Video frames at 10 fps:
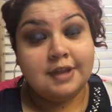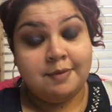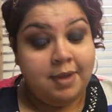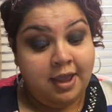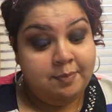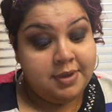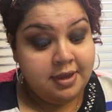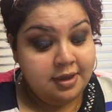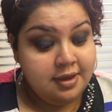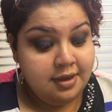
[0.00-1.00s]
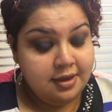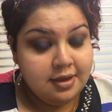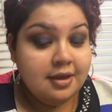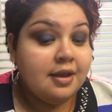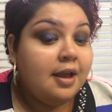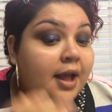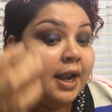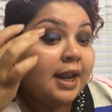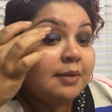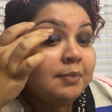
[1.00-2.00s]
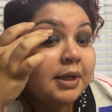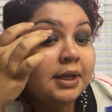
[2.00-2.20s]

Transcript: I'm happy. I like my